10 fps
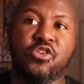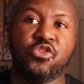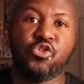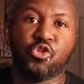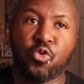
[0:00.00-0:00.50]

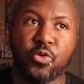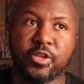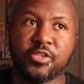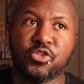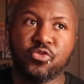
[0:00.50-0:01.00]
you're
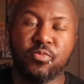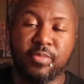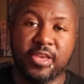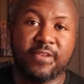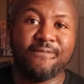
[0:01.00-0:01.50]
going to
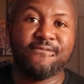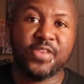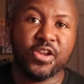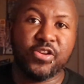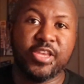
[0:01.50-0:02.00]
make
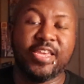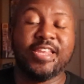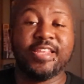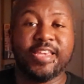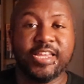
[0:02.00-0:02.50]
very
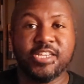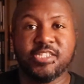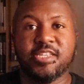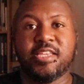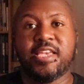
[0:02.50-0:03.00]

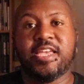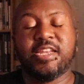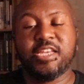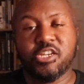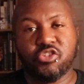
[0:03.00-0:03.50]
engaging
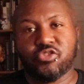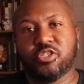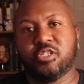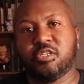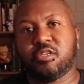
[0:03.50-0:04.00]
and
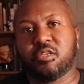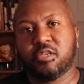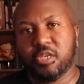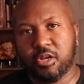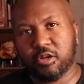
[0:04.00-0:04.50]
interesting
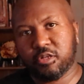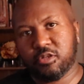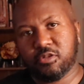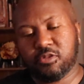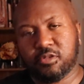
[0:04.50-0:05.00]

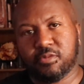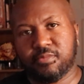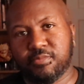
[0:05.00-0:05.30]
characters.